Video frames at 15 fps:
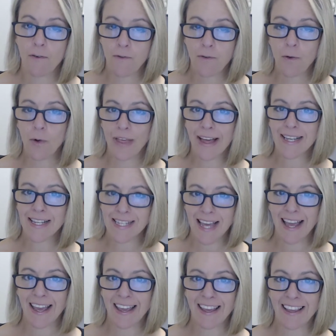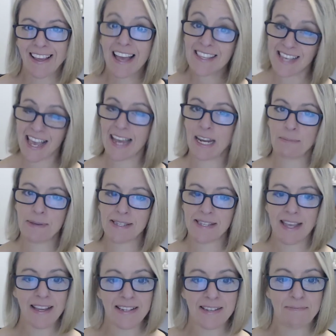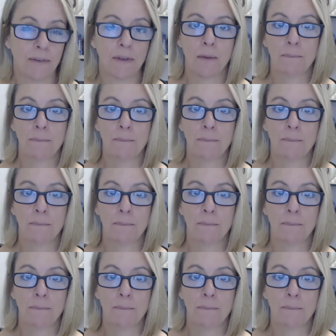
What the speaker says: for that day as 80%.